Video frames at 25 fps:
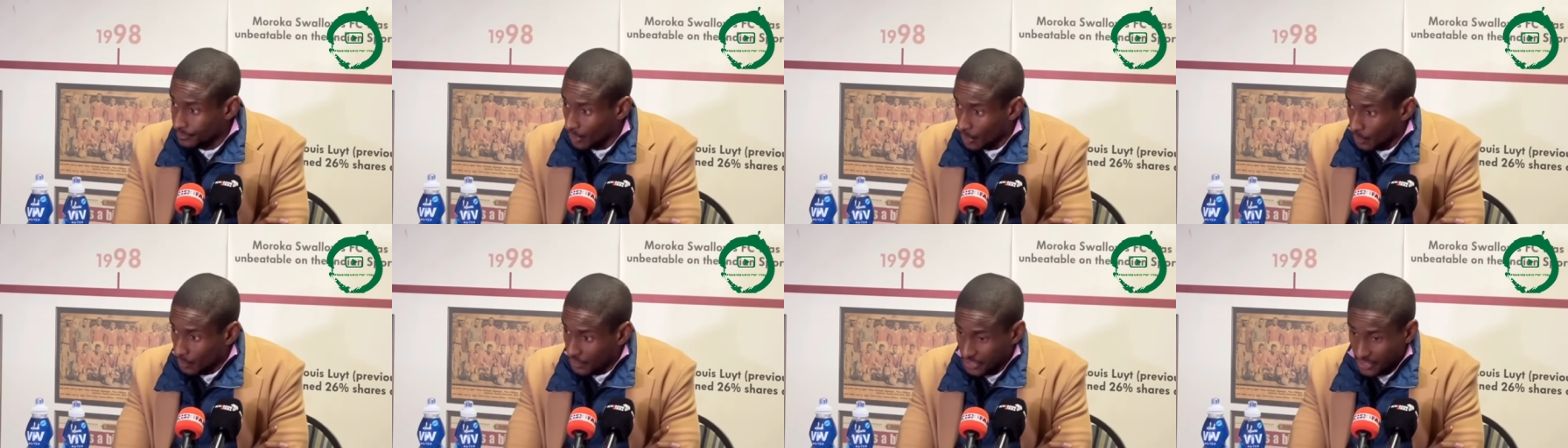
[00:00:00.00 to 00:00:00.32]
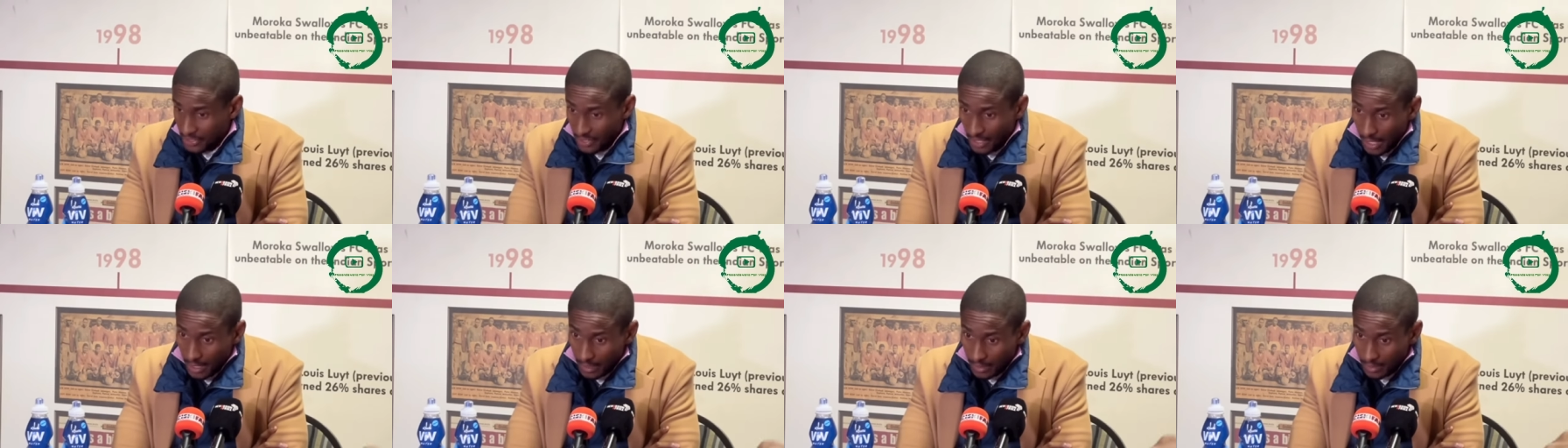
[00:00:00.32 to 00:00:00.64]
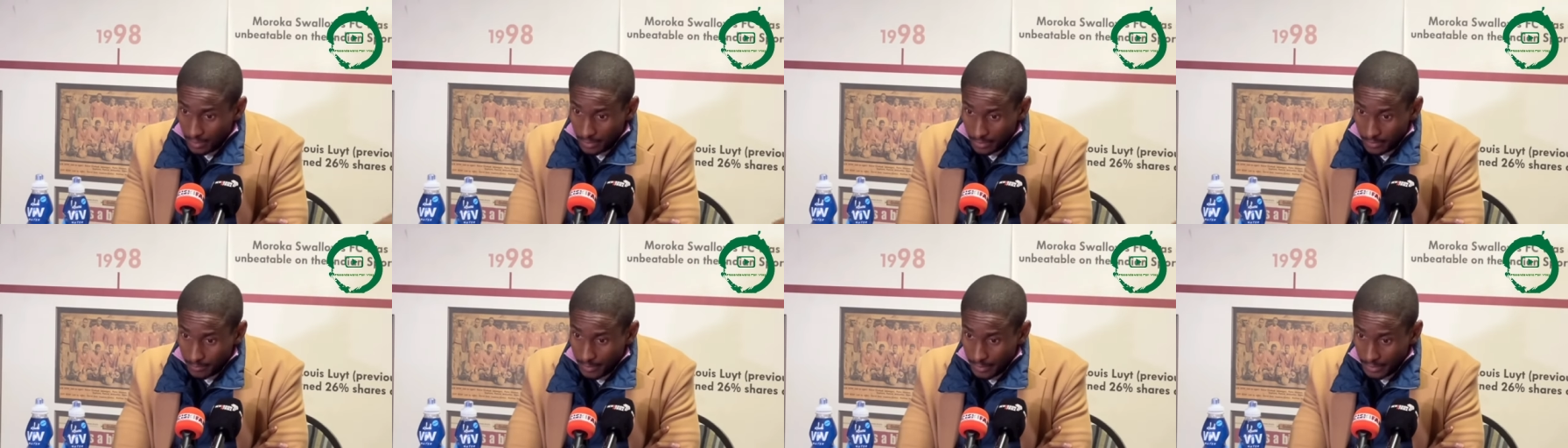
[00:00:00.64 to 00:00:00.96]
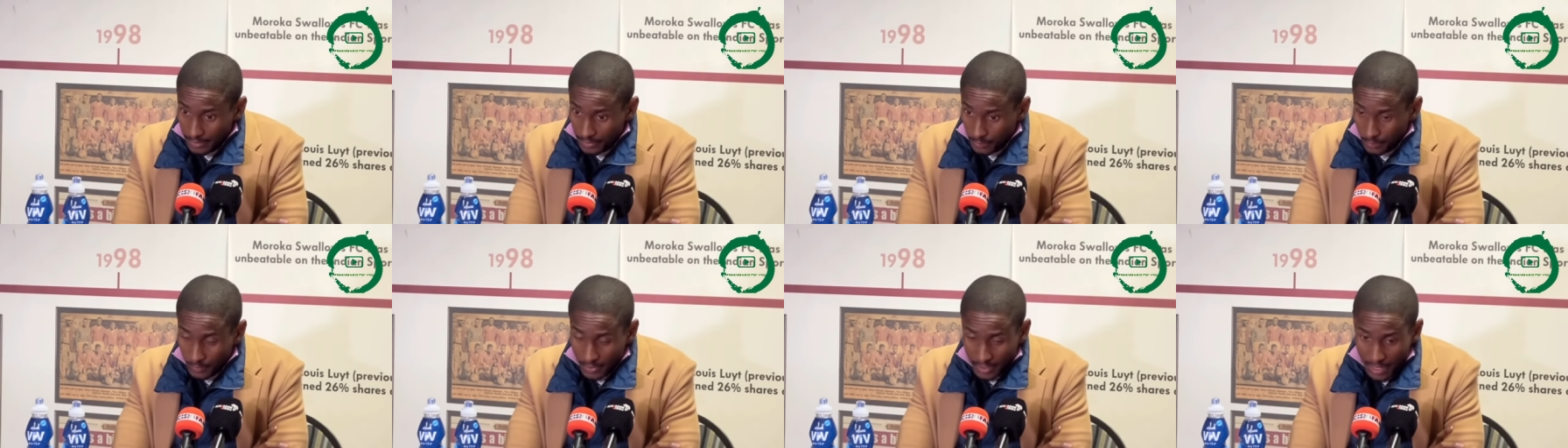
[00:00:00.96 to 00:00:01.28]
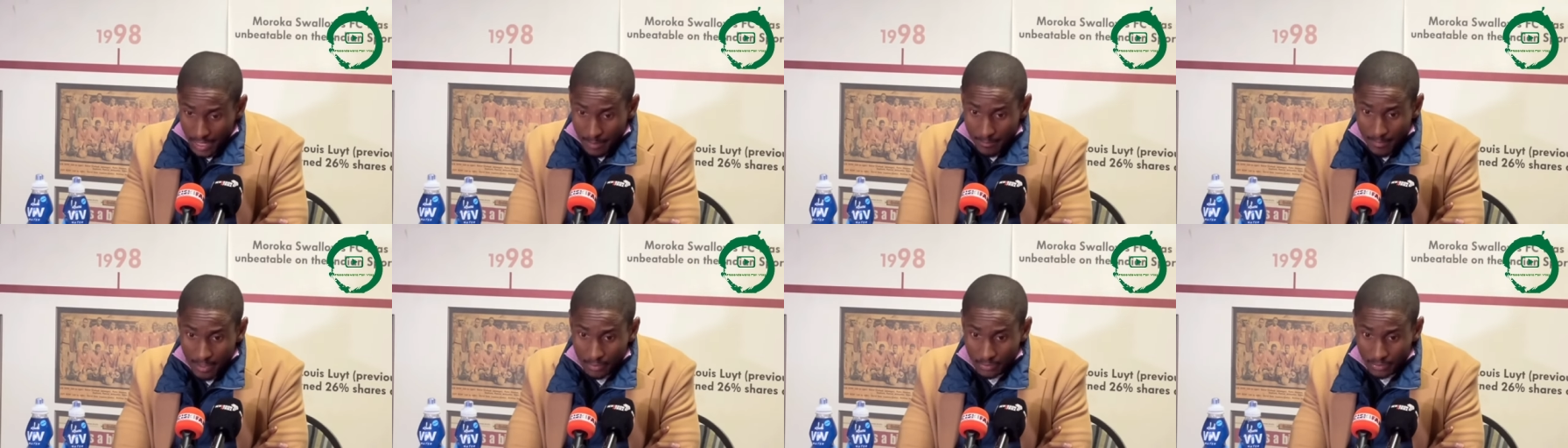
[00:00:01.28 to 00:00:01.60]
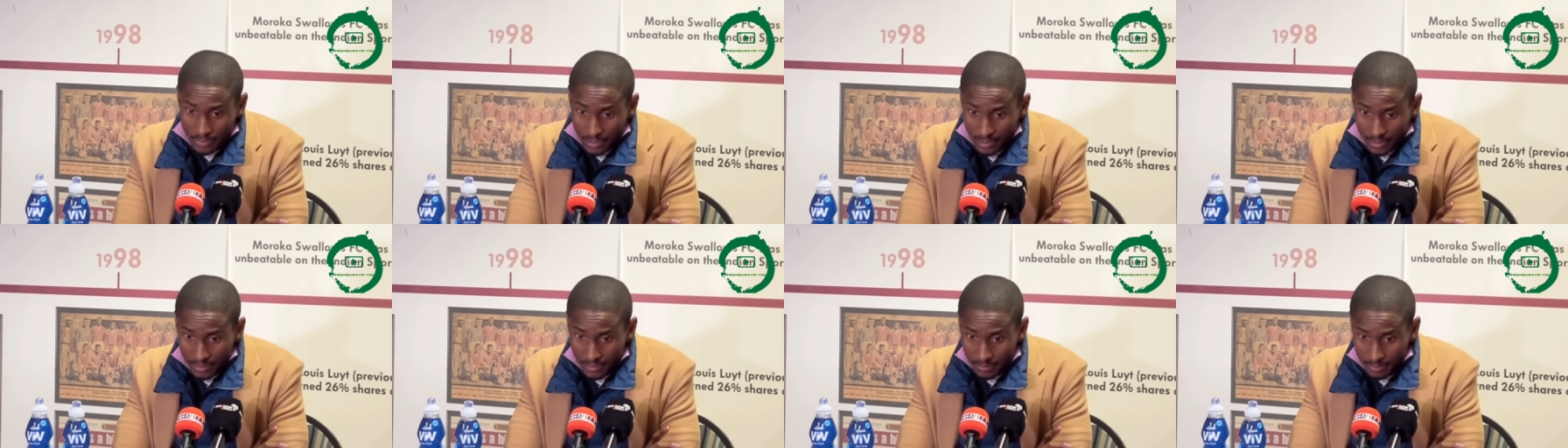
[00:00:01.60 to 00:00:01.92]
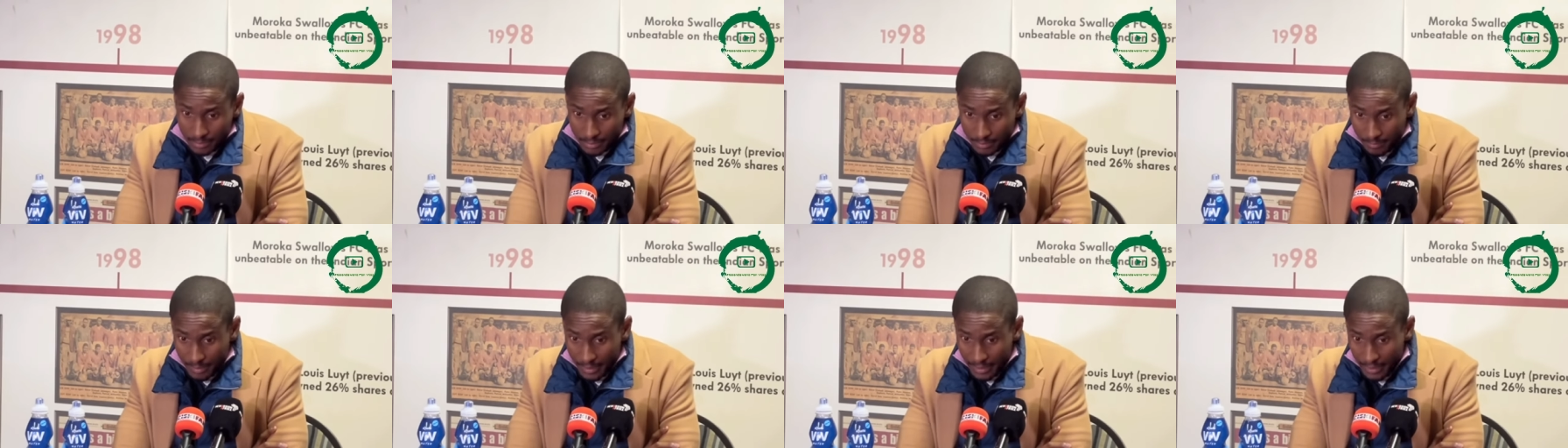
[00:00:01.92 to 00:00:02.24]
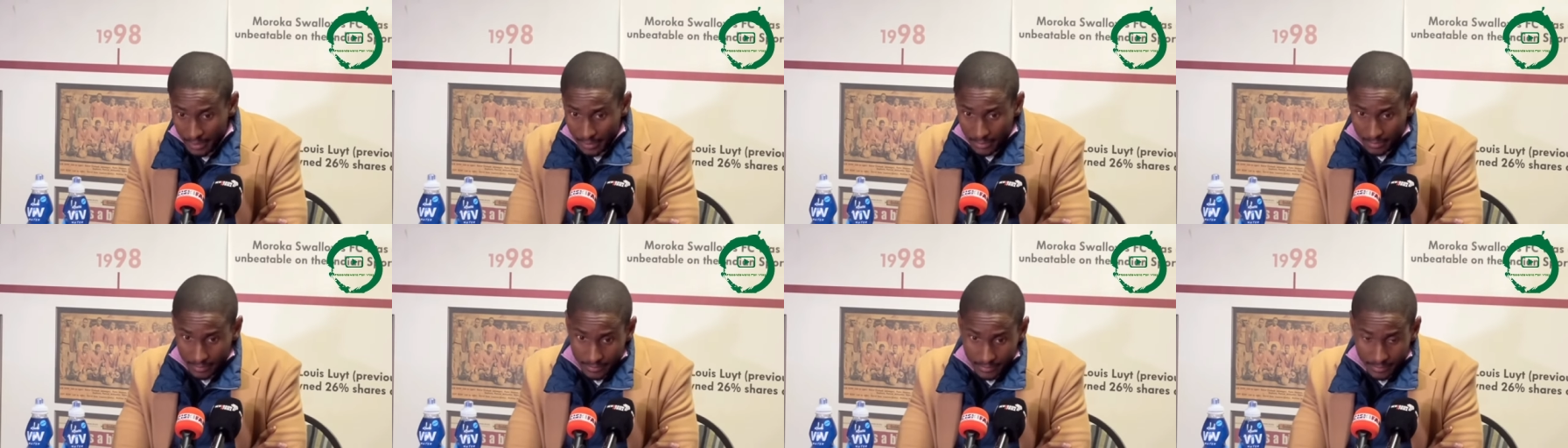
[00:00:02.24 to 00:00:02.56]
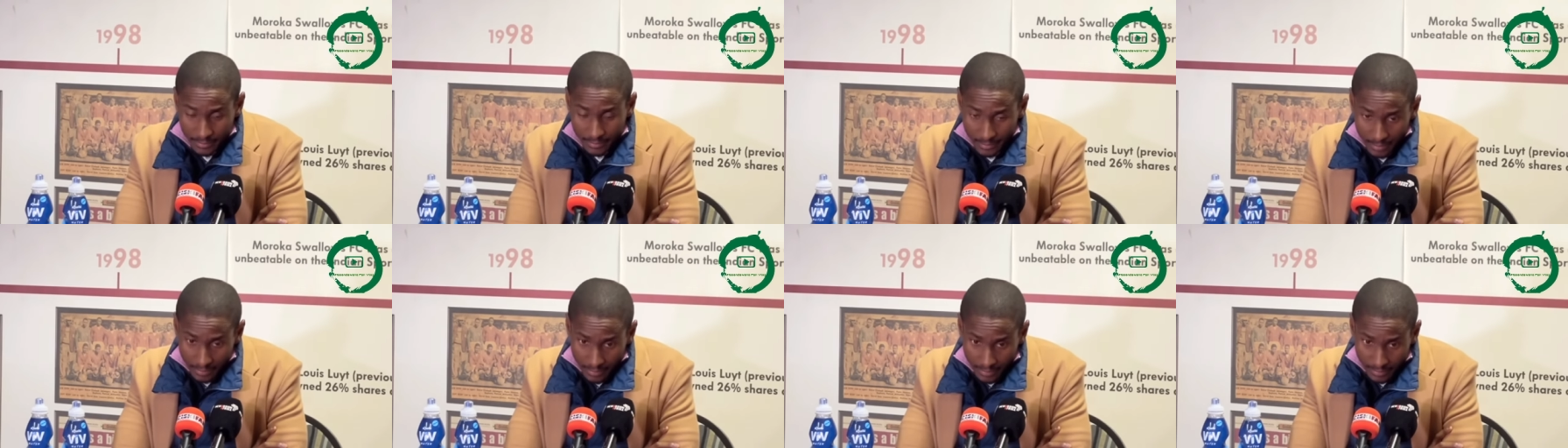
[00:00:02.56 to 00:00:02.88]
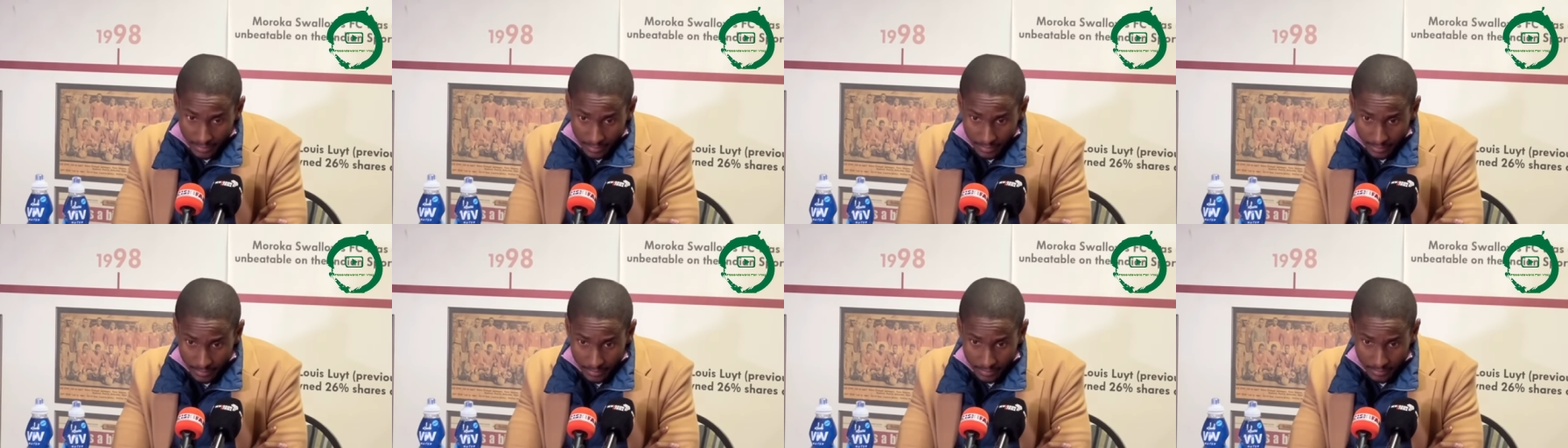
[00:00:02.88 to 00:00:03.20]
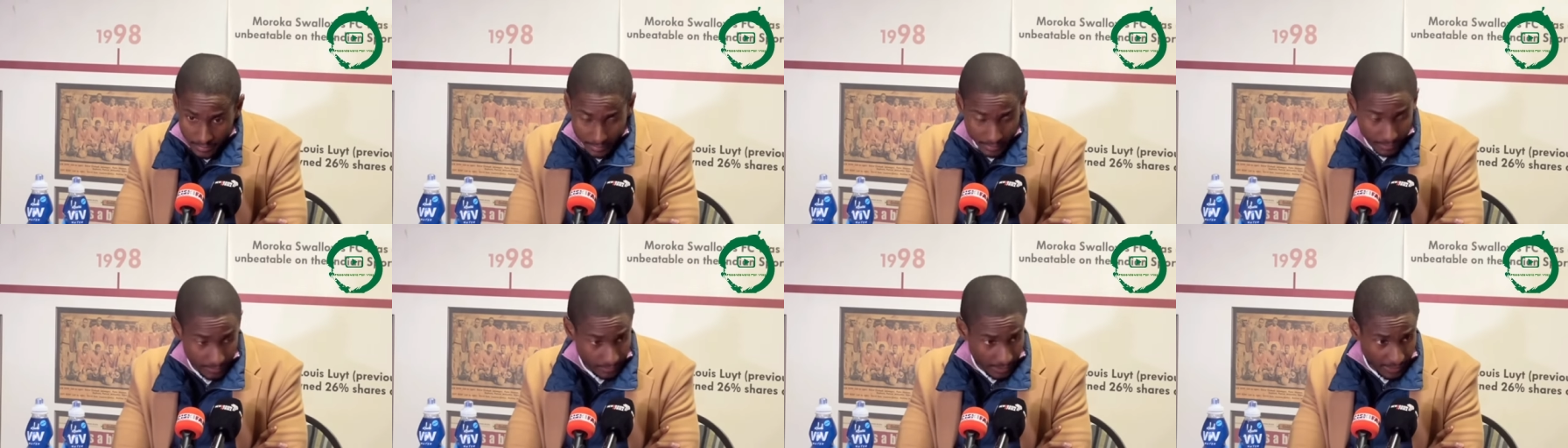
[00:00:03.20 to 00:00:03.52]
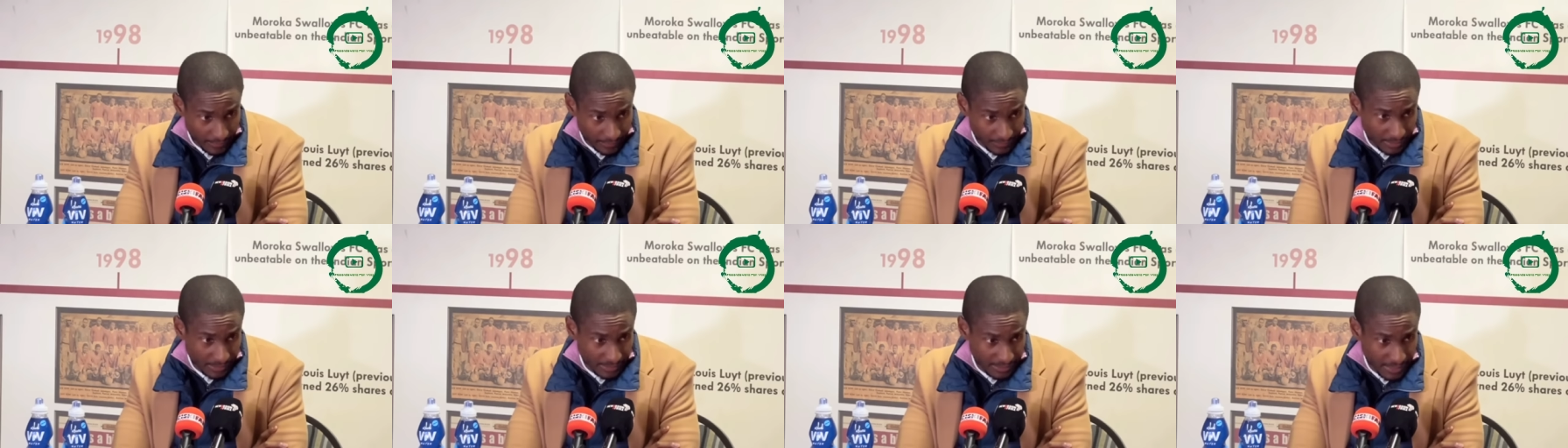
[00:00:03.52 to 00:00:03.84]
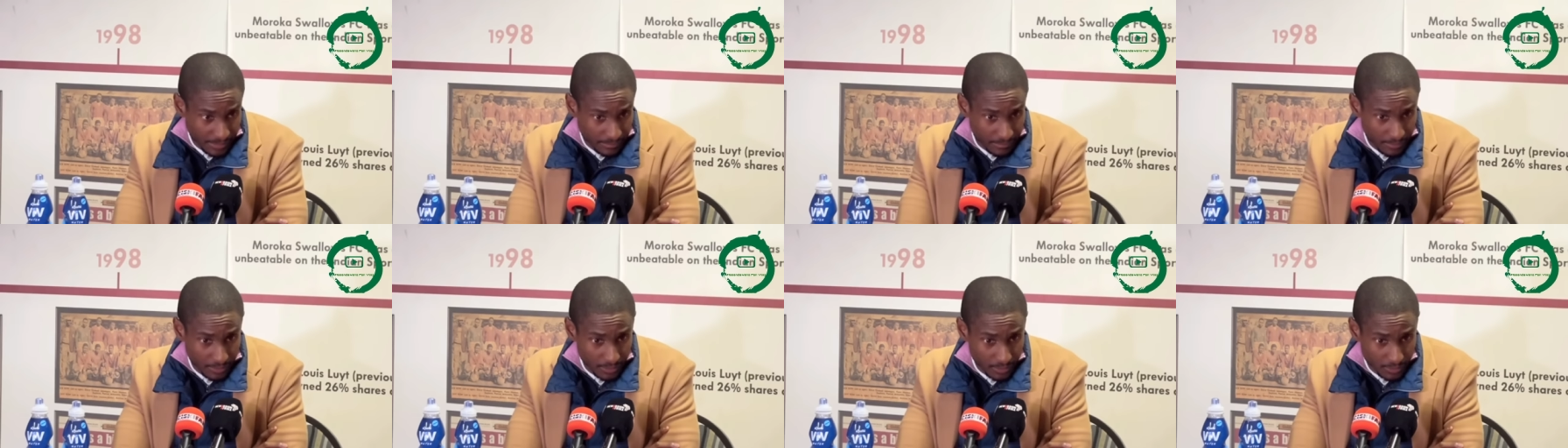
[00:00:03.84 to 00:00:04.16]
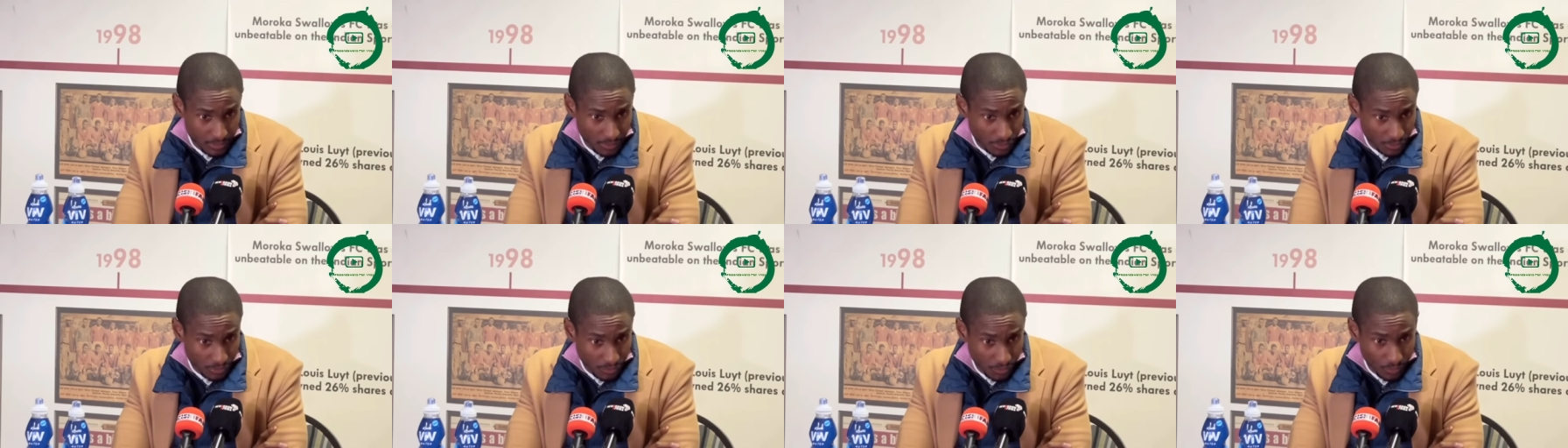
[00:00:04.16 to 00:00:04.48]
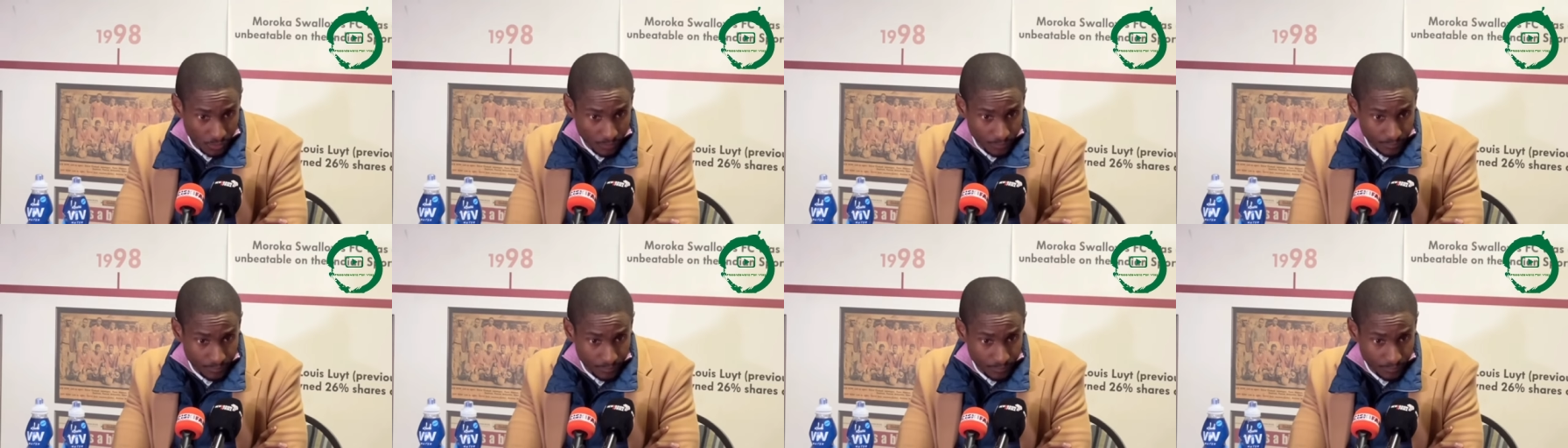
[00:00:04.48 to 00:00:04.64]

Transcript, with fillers: we struggle, but we come out a little bit better in the after 10 minutes or so.